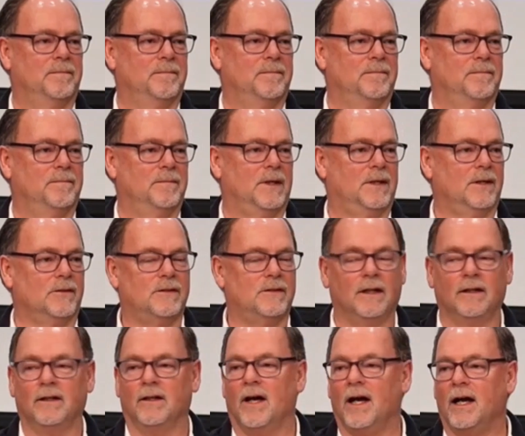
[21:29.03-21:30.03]
because they
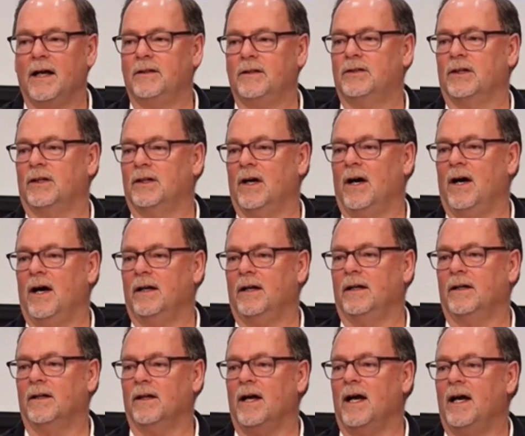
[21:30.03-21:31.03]
lied to God
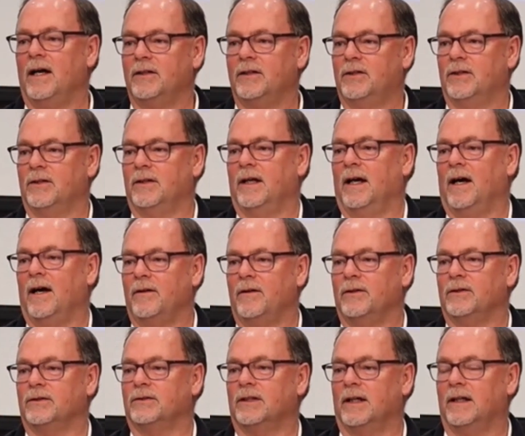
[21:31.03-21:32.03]
and lied to the
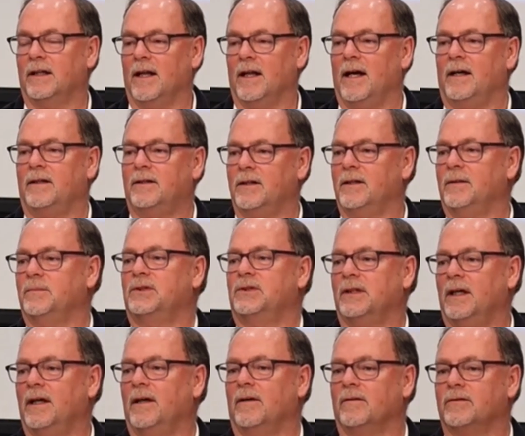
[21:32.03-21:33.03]
others and lied to
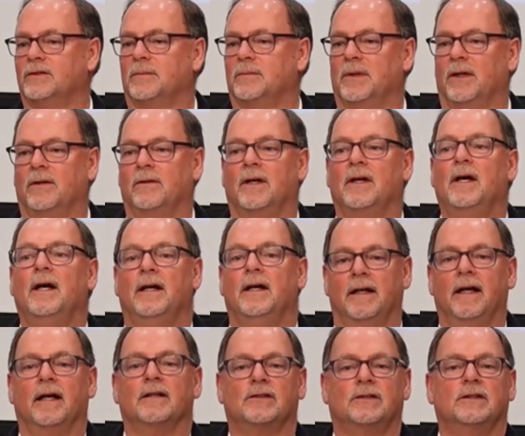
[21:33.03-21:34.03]
themselves about,
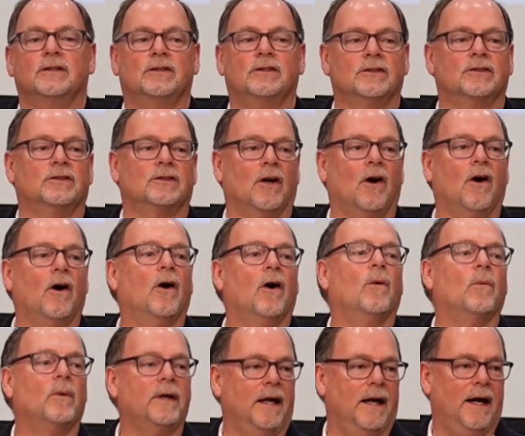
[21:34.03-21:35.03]
yes, this is all
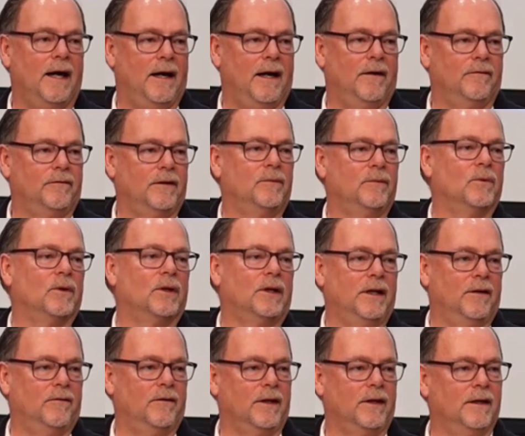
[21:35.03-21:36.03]
we have and we're
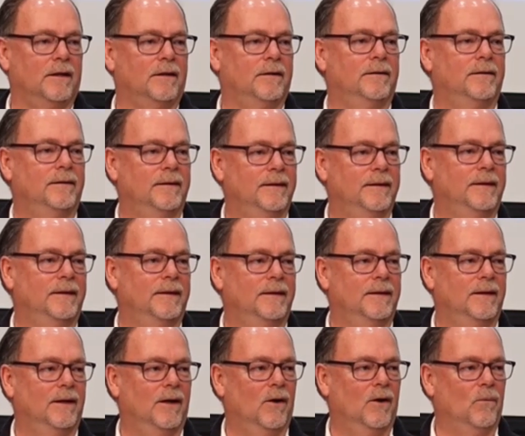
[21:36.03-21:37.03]
giving it
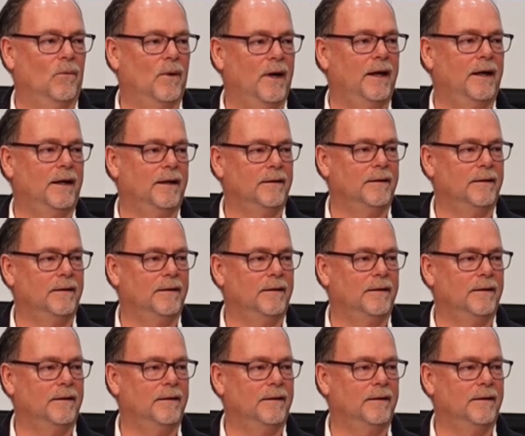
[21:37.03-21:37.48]
away.